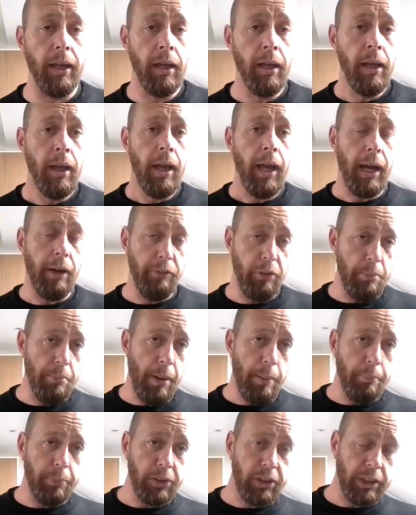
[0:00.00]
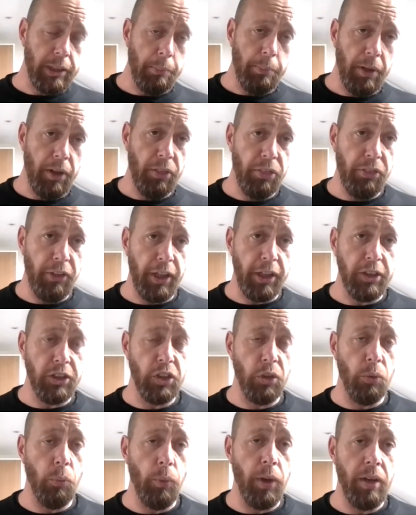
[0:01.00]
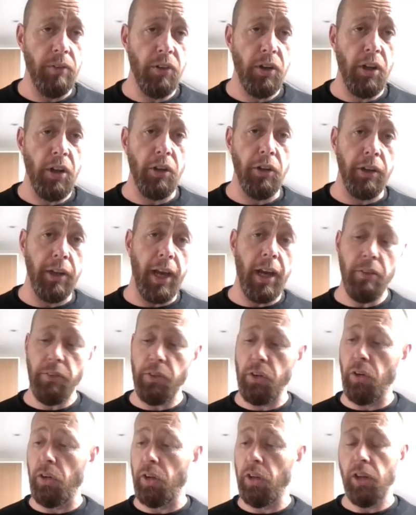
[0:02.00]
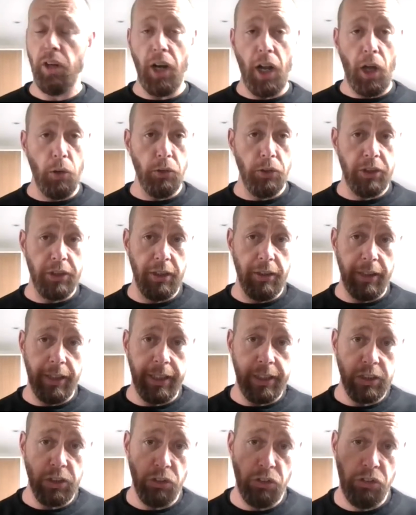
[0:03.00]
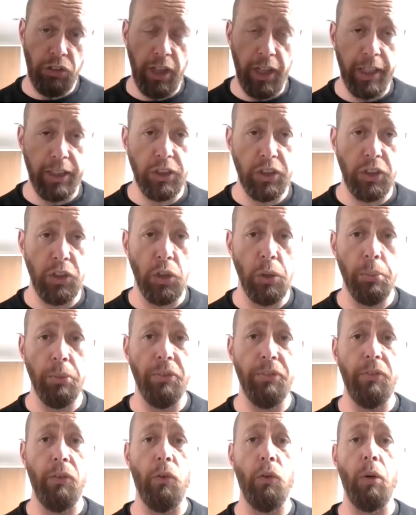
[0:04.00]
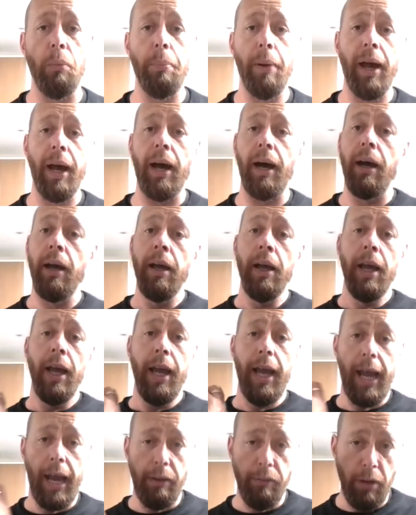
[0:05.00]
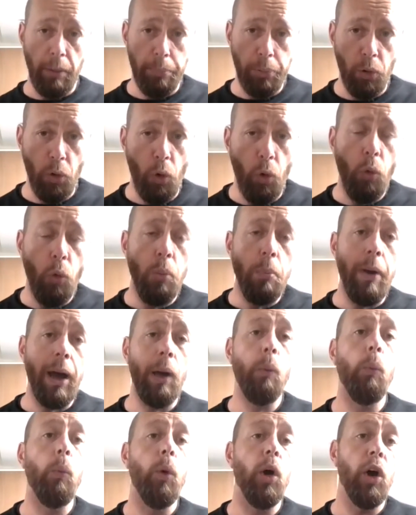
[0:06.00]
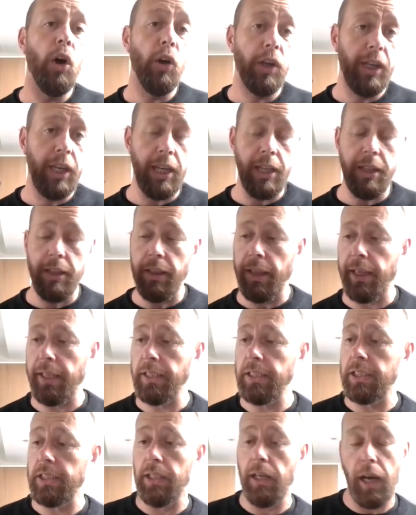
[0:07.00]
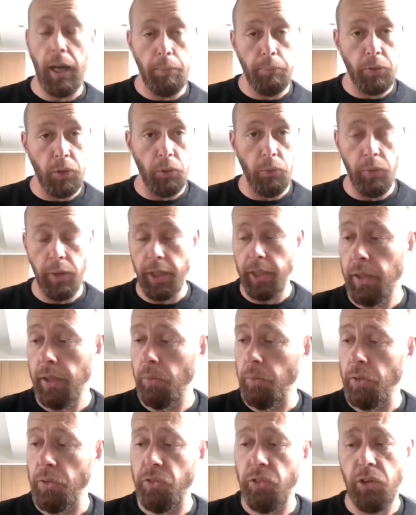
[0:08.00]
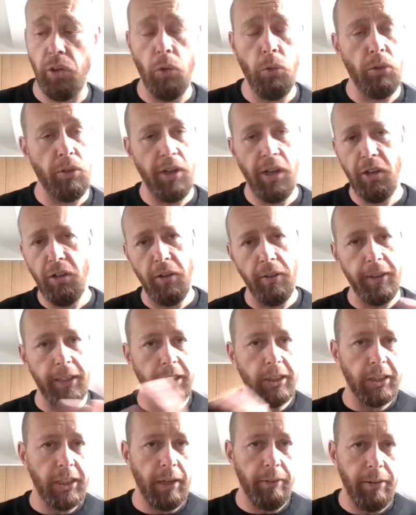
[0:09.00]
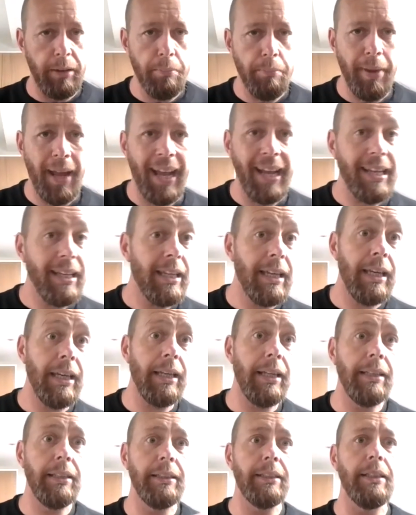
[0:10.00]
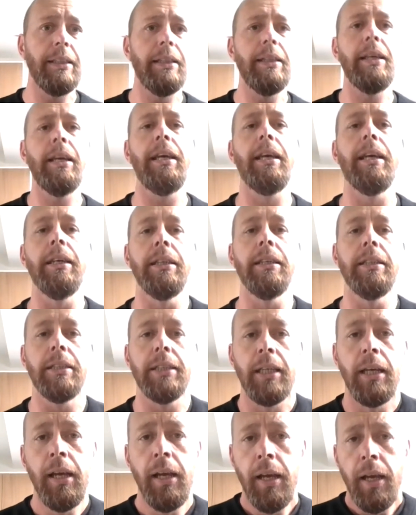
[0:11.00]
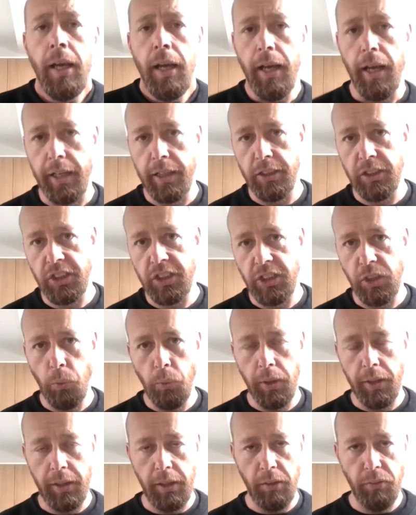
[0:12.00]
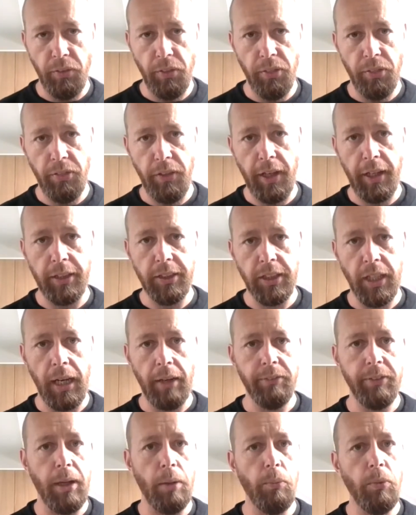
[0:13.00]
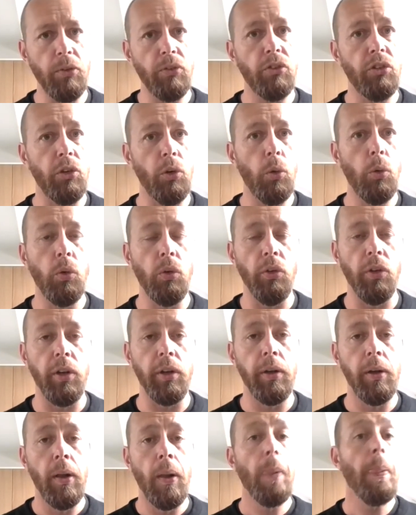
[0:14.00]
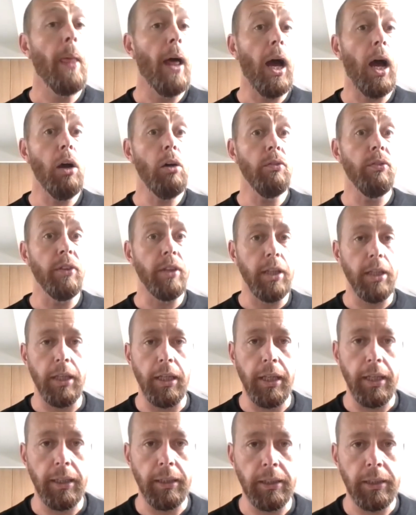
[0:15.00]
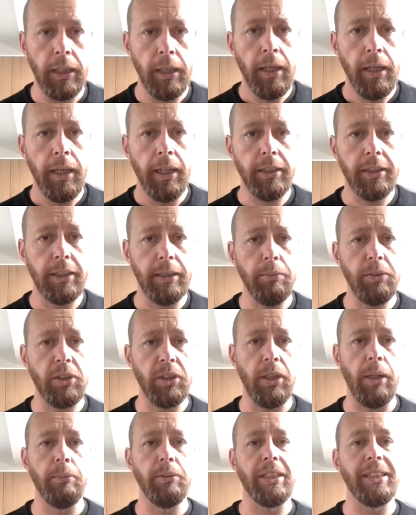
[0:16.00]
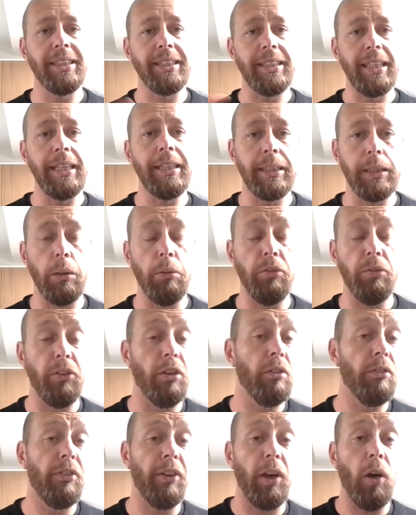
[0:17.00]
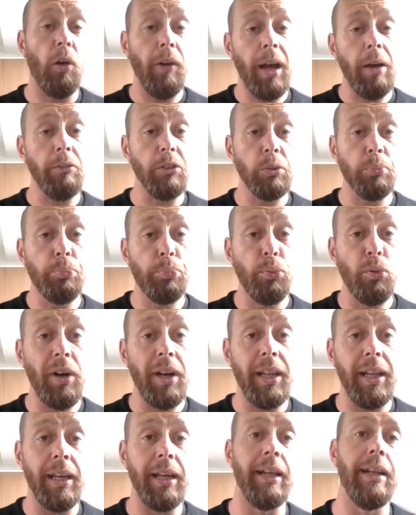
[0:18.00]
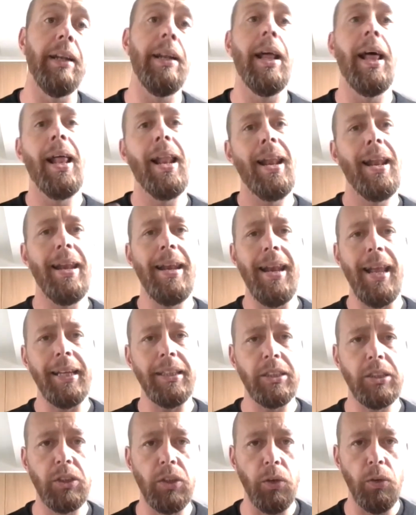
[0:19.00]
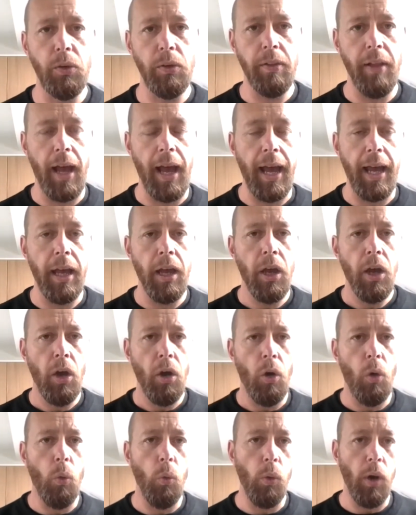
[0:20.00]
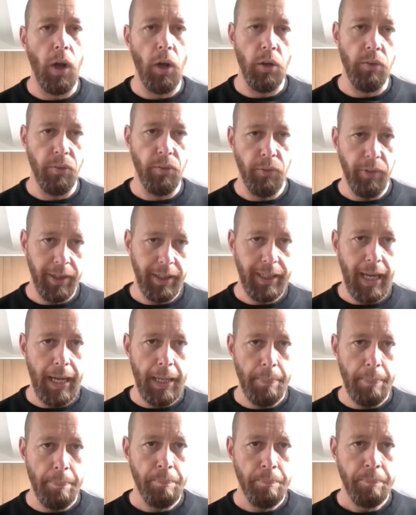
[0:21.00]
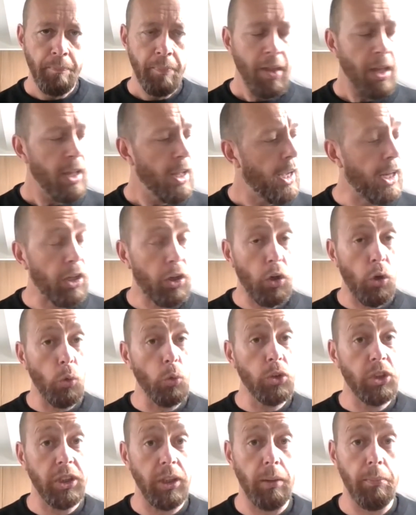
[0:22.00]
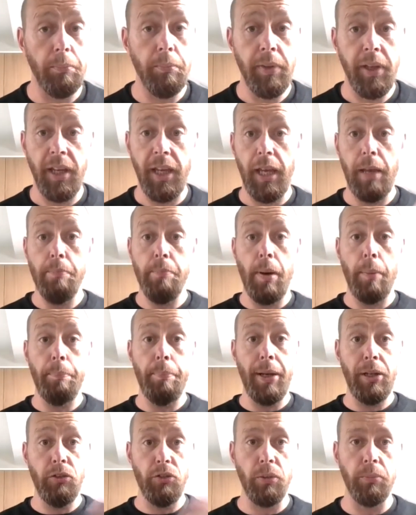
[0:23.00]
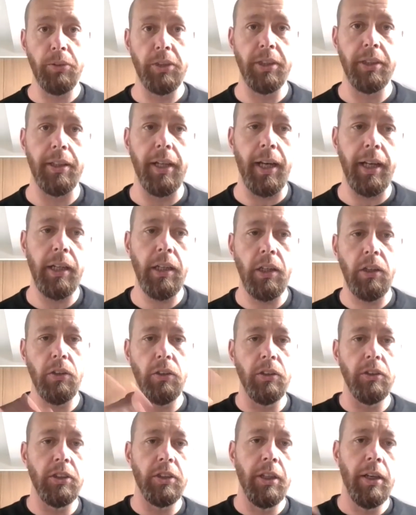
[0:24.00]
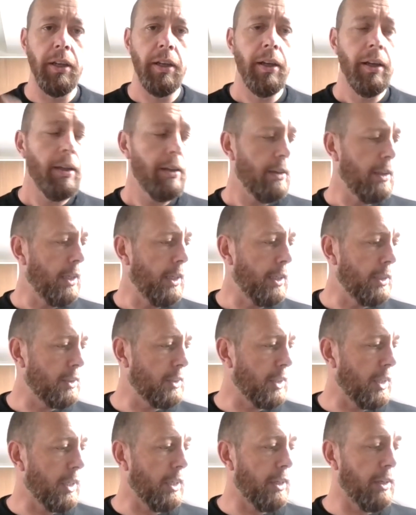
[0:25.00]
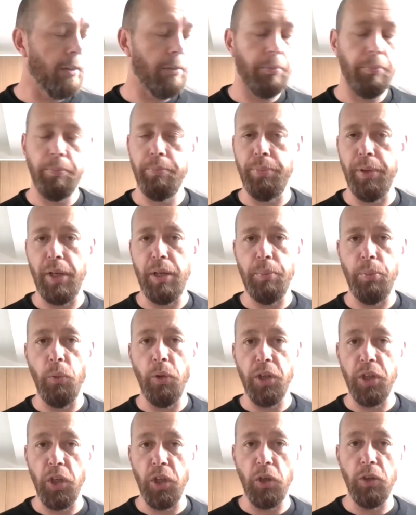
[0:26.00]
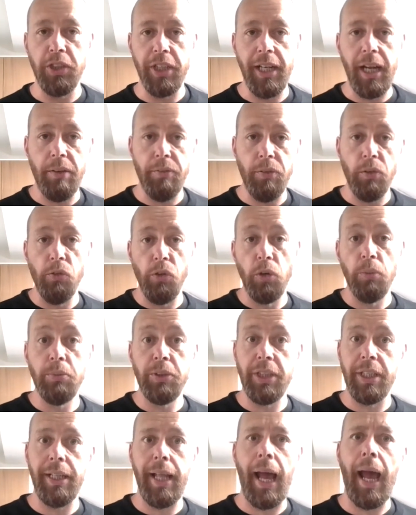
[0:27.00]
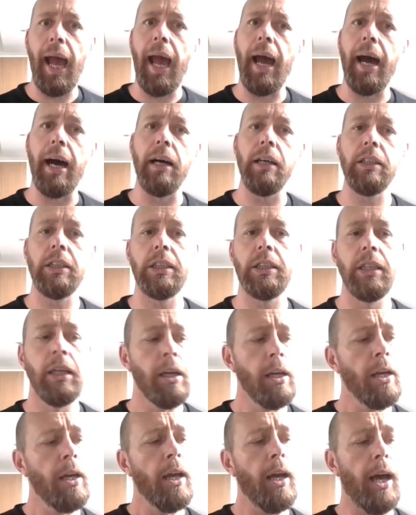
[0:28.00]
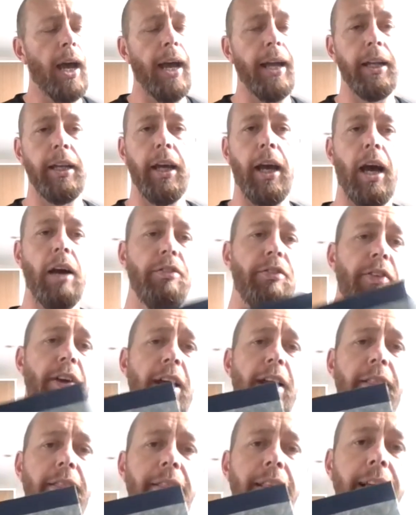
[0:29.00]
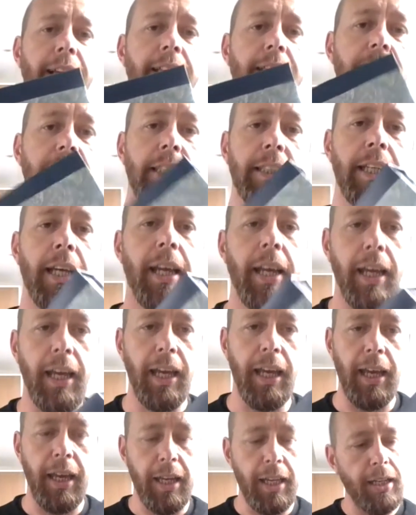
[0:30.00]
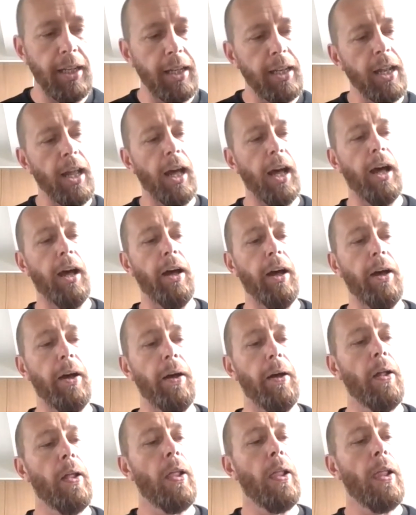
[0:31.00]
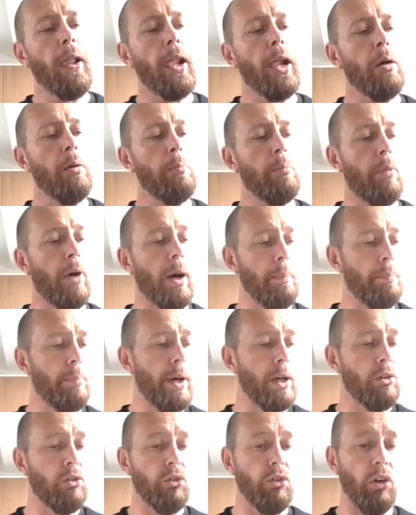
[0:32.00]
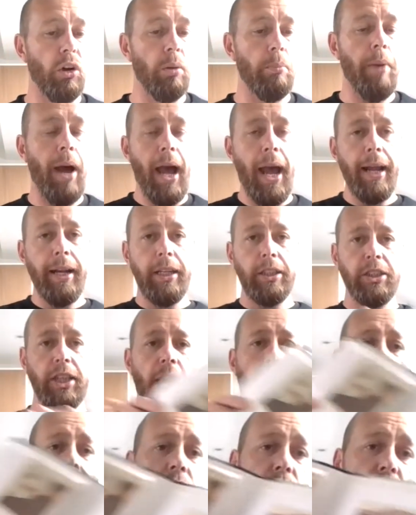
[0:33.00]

and remember some of the things that we've learned. Now, I've got loads of these. I shared to you before about how I put all my work in this that I'm doing children. I've got these going back years and years. I can see all the different things that I've done with children over the years. And sometimes I see something and think, oh, that was brilliant. Let's do that all over again. And of course, I'm in my bedroom today because there's people using other rooms in the house. And I found this in my bedroom, and it's actually a